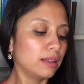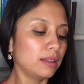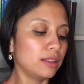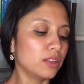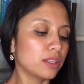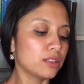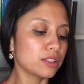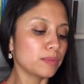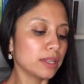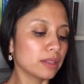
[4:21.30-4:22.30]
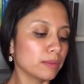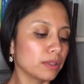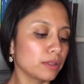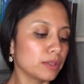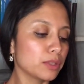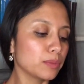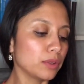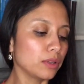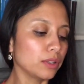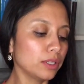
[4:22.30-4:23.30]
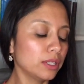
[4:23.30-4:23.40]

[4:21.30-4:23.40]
And you can just make them a little bit smaller.